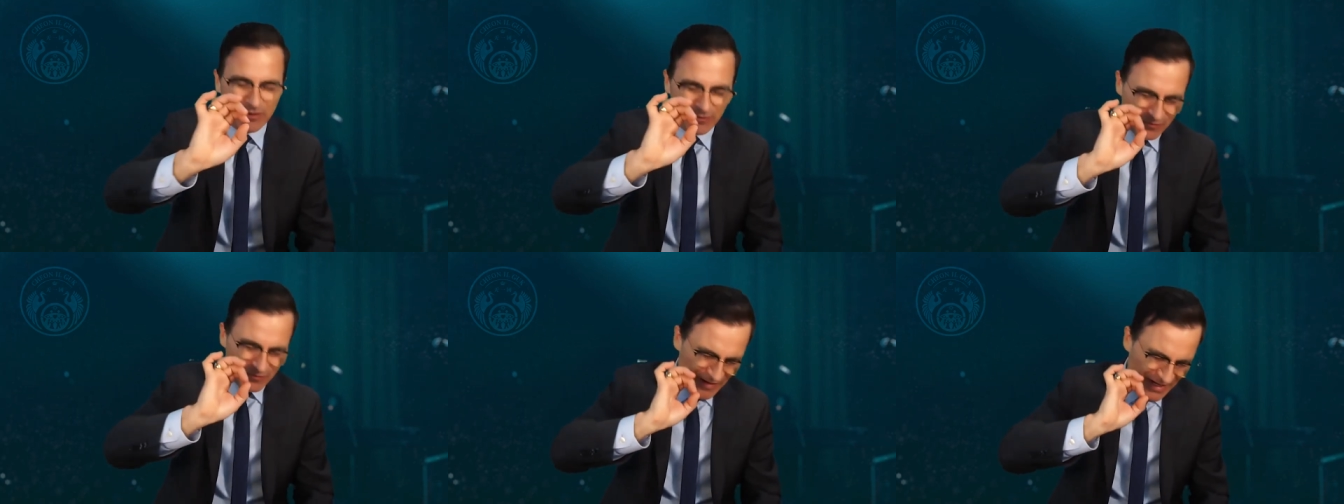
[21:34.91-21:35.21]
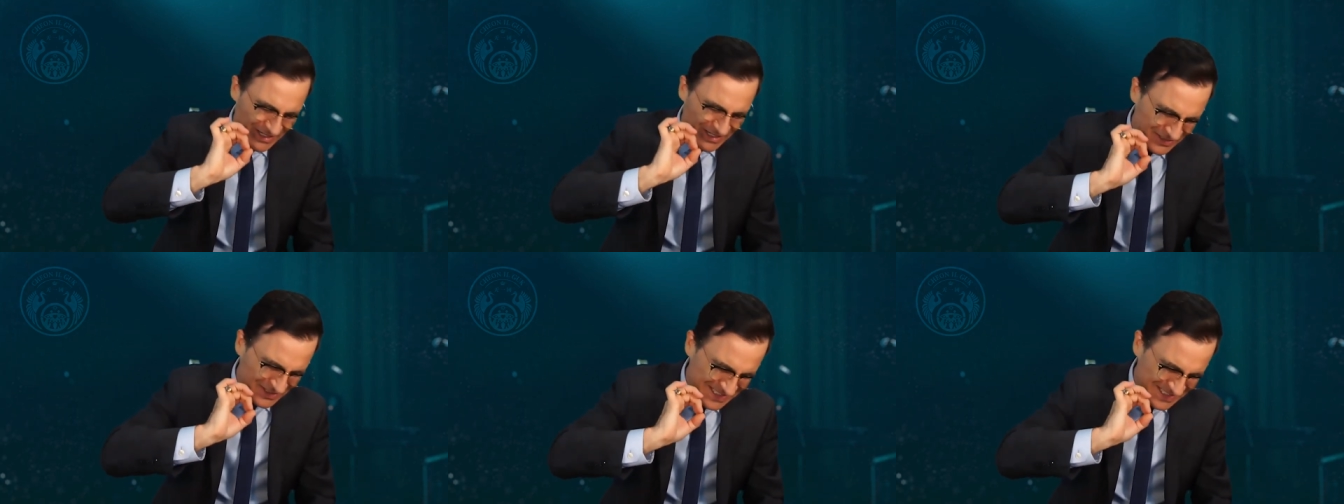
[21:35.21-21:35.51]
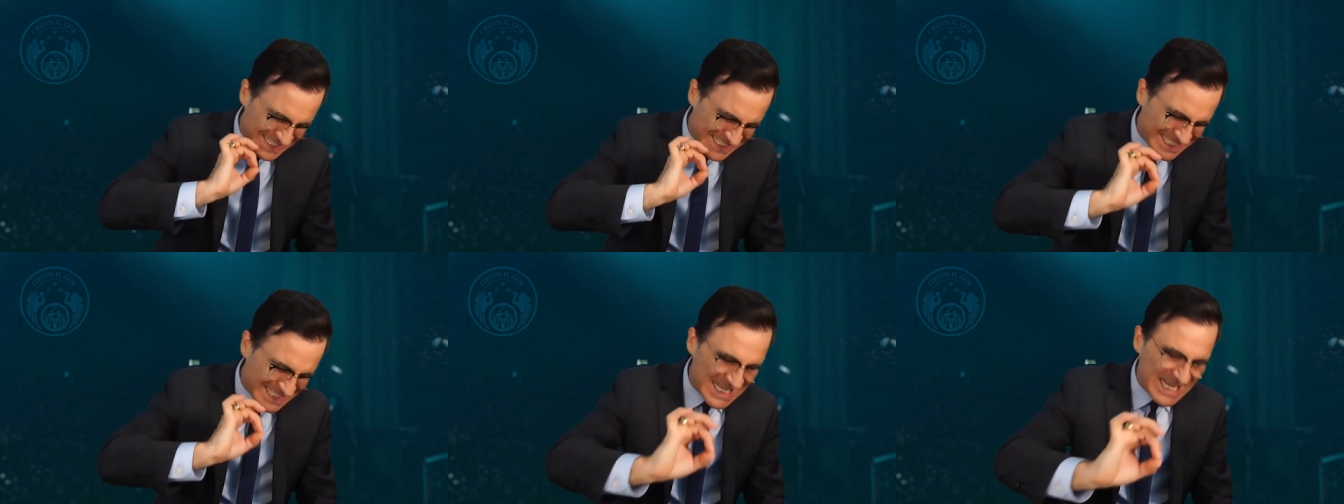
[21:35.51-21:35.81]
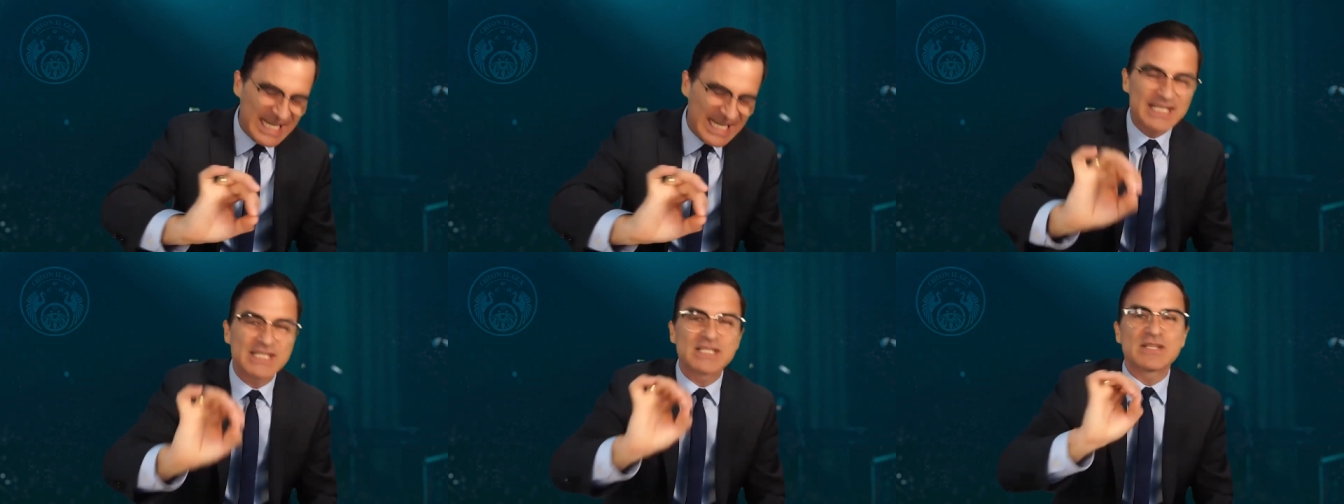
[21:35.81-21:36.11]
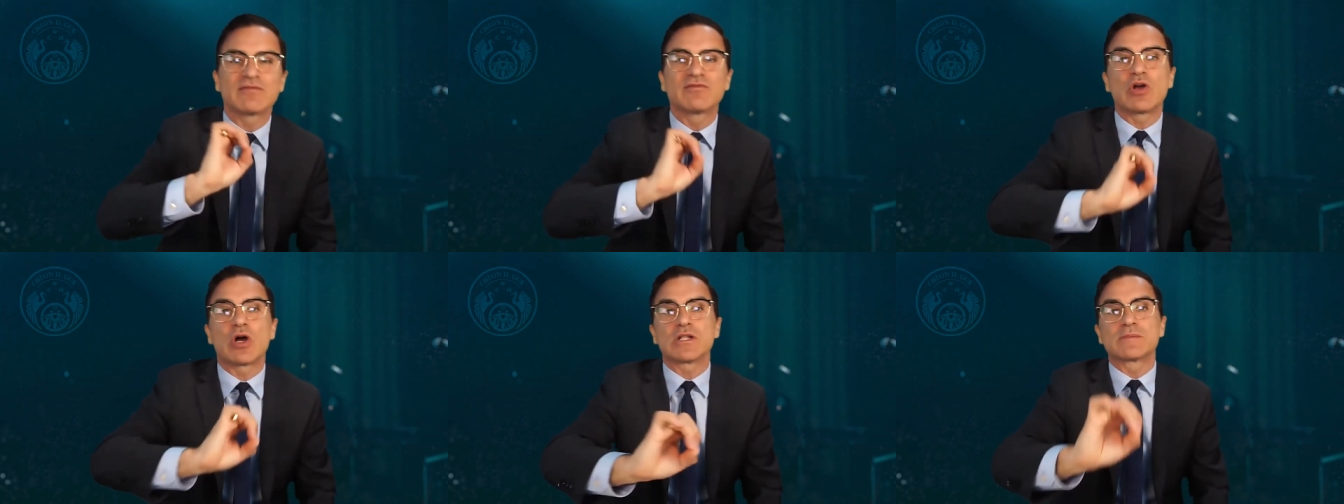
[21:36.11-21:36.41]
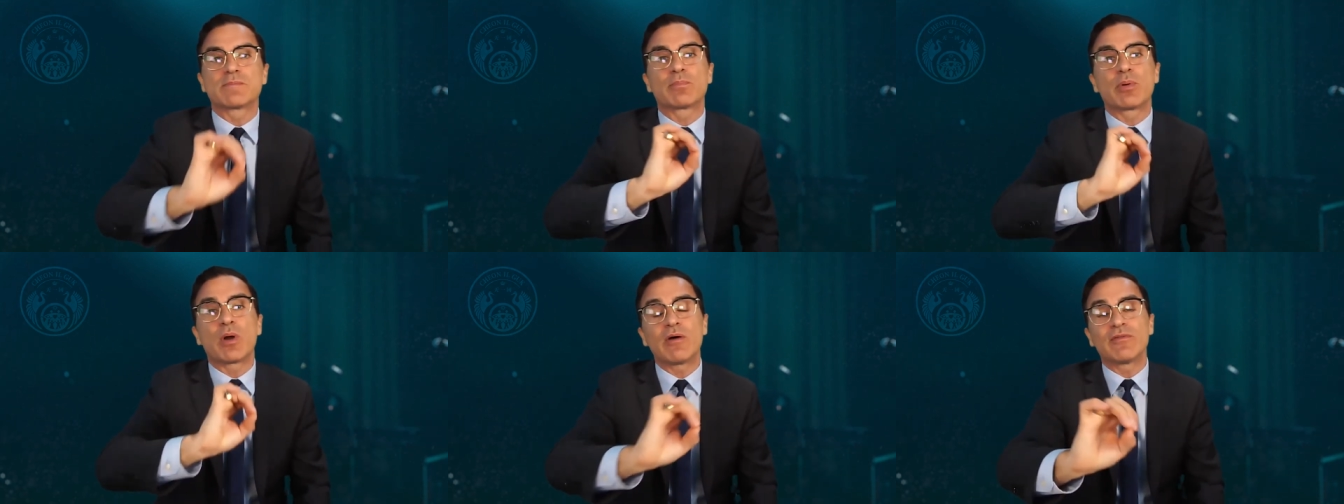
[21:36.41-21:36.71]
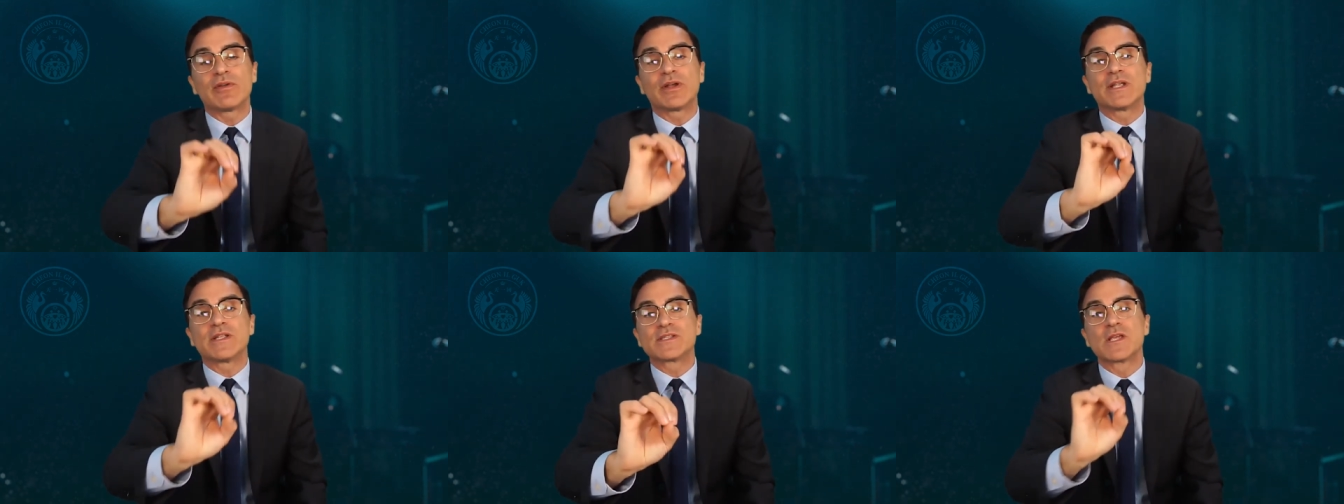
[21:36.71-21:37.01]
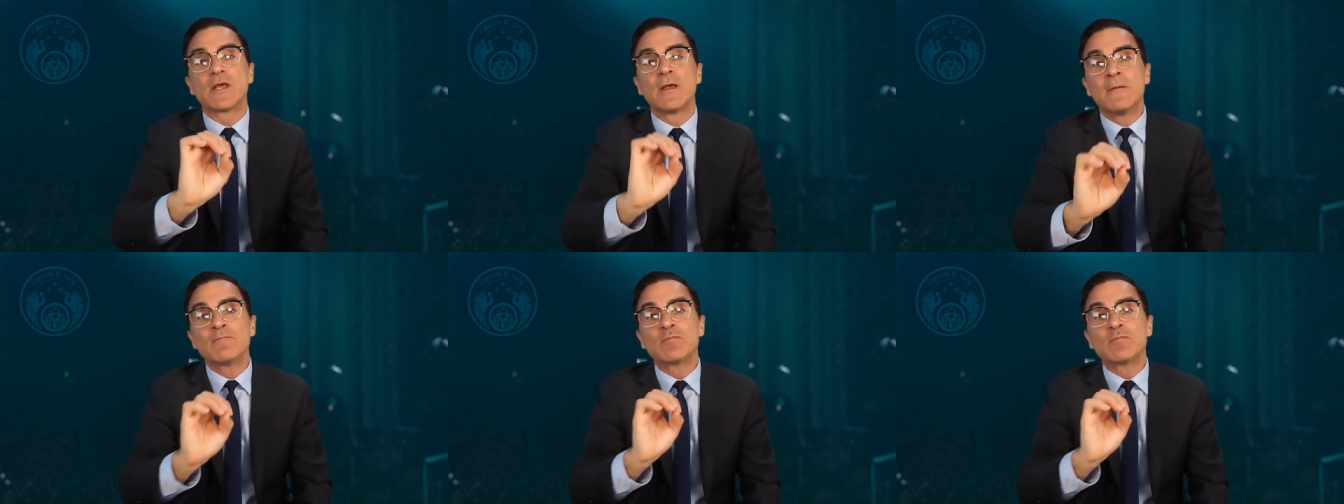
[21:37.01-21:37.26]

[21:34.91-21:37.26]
the final seeds of God's providence